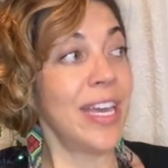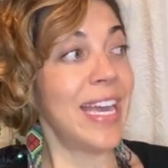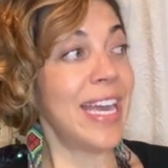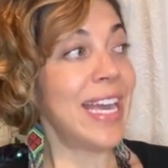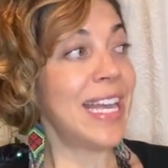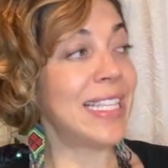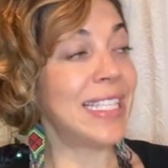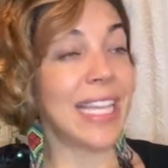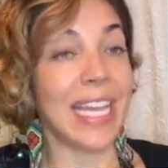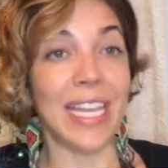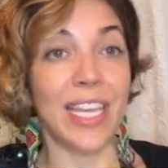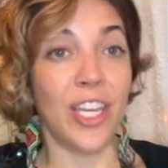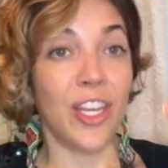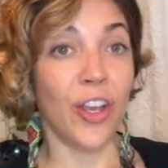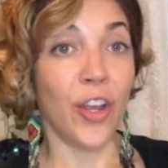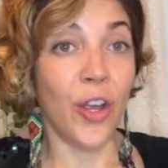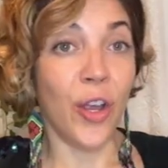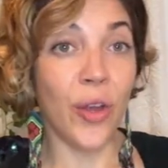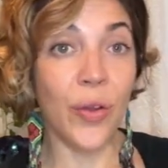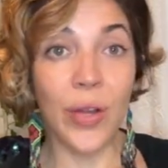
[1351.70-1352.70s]
it's like you
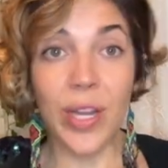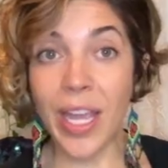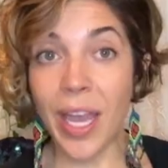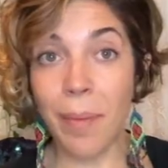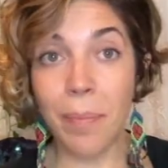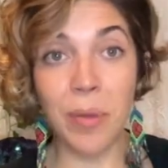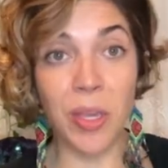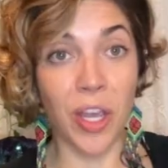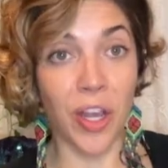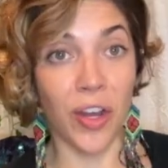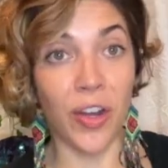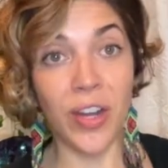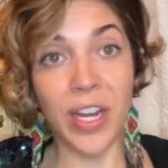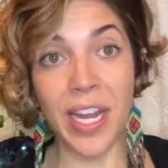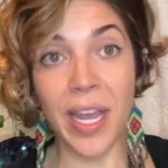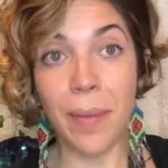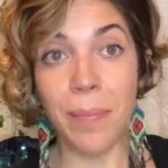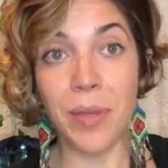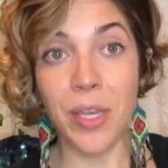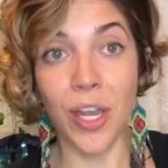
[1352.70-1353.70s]
hurry up, you hurry
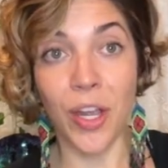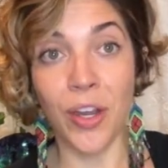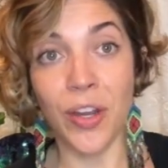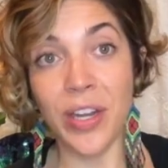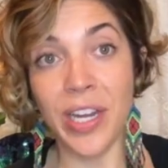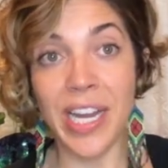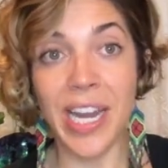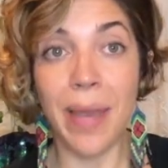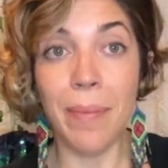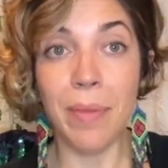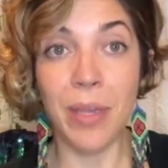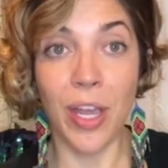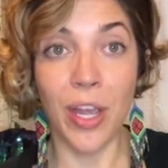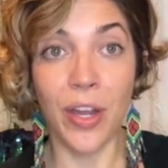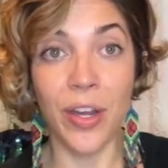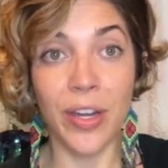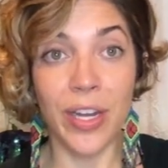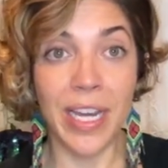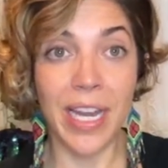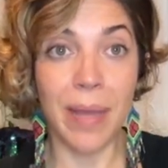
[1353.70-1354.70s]
up, you hurry up, you
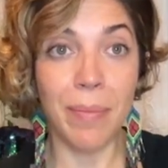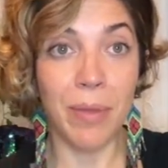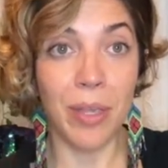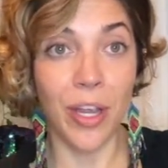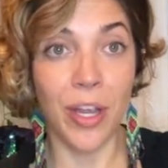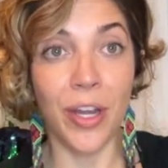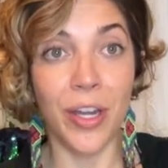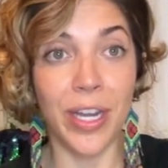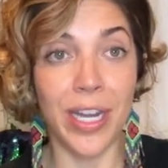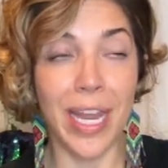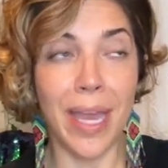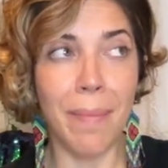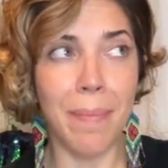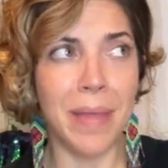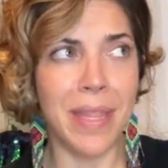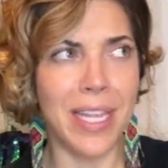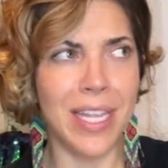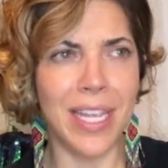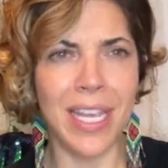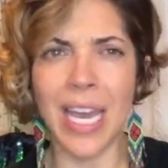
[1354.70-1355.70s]
hurry up, you hurry up,
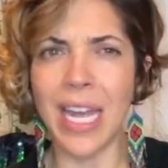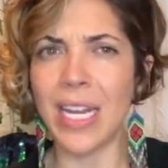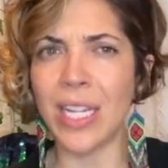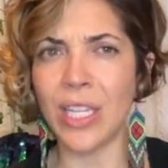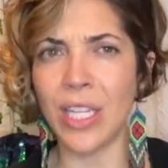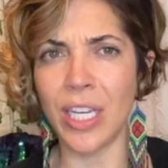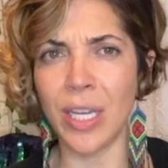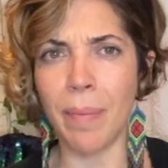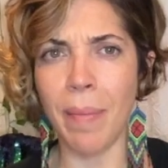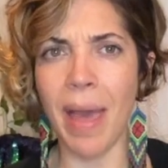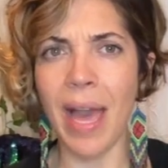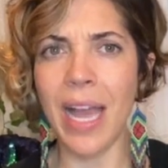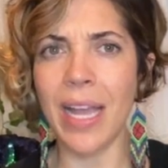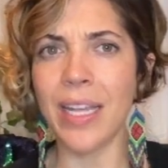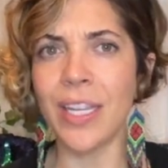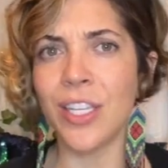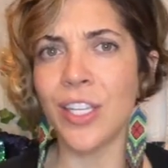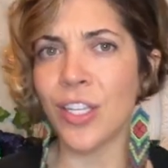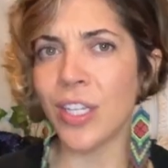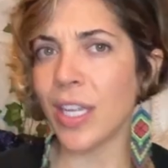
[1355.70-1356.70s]
and then you kind of look back
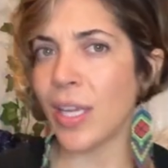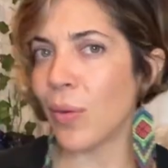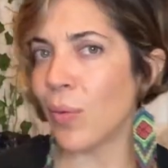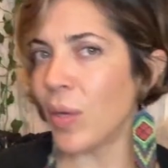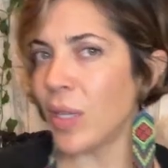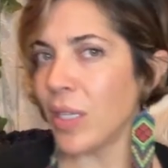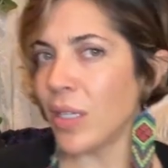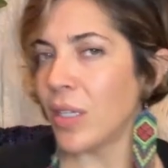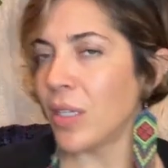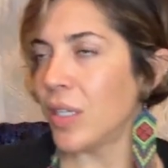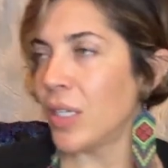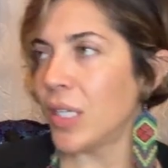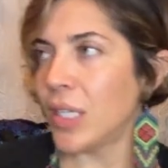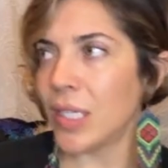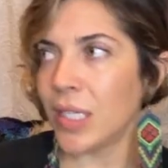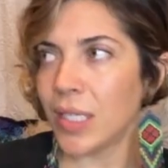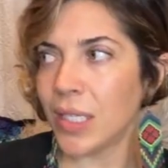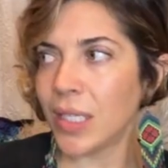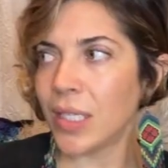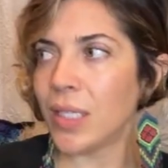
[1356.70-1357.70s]
and you're like, what
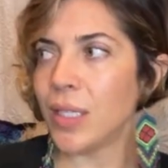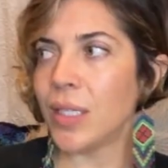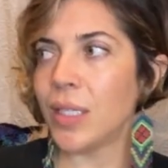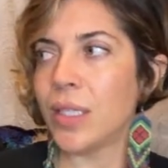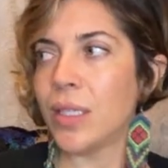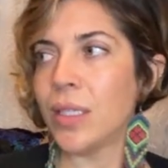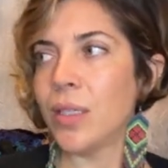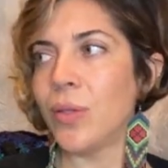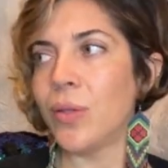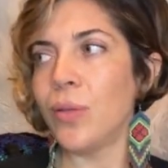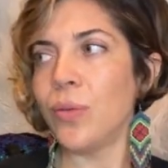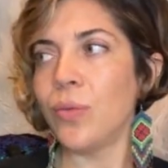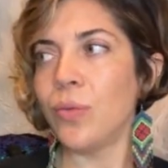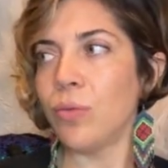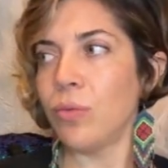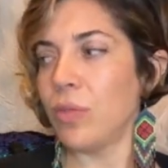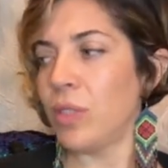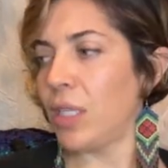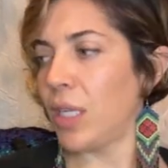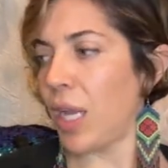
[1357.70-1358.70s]

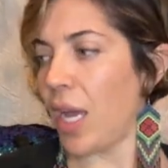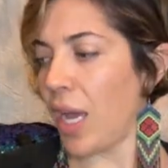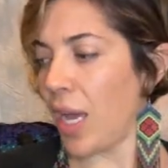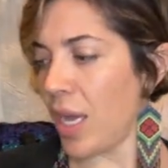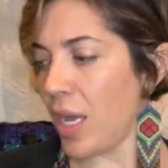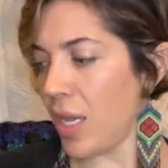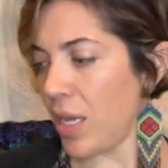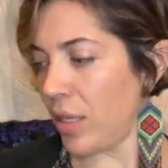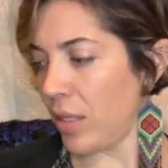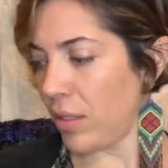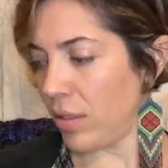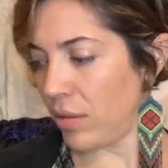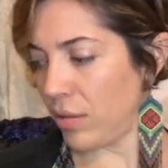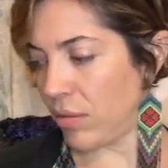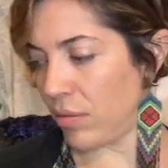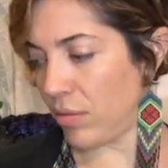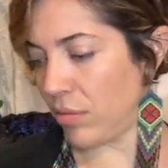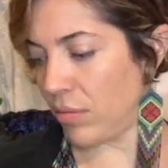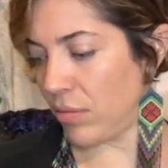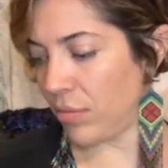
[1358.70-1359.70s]
did I
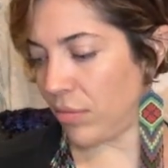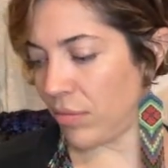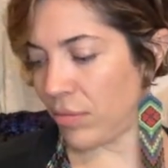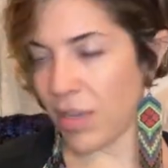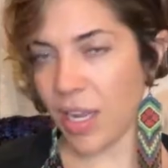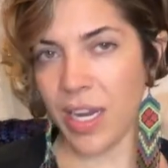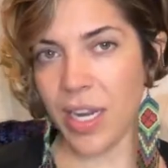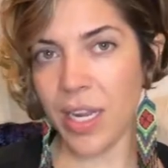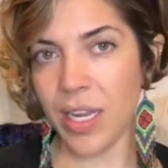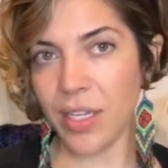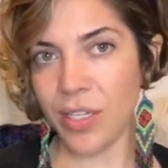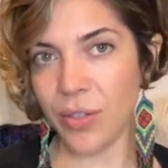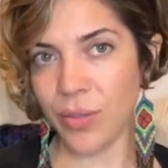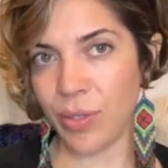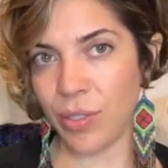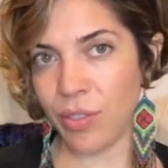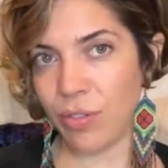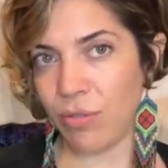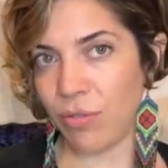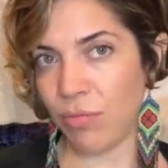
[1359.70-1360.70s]

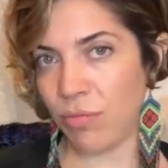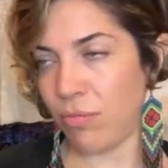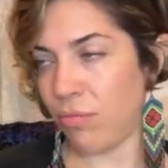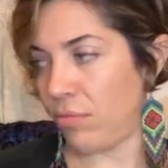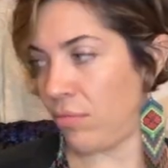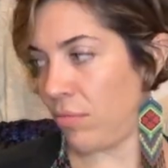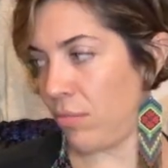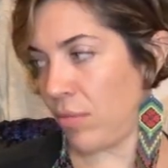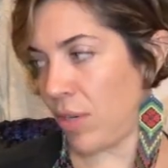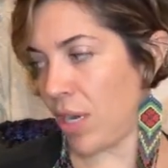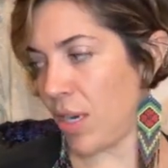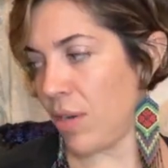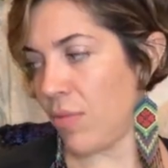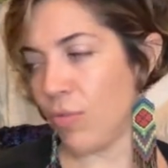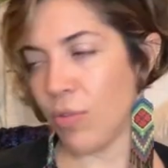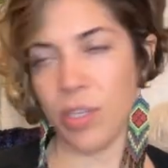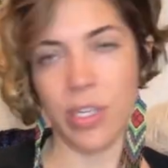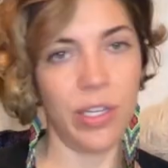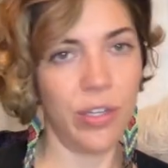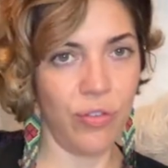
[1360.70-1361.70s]
didn't
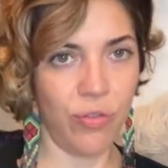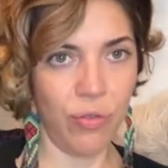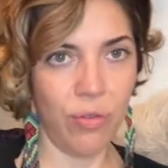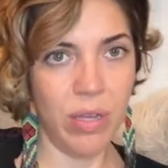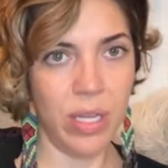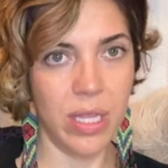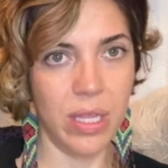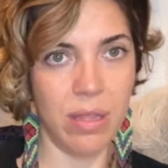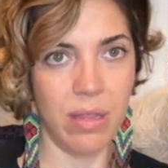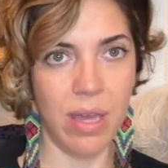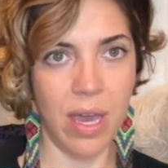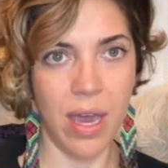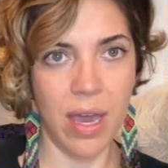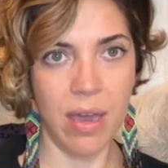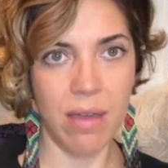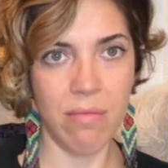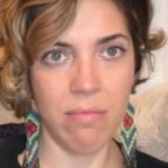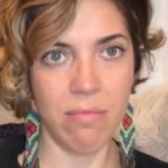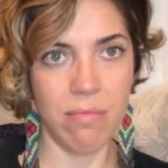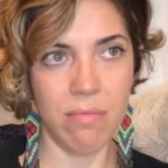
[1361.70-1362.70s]
really enjoy
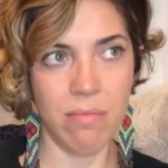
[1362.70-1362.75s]
that.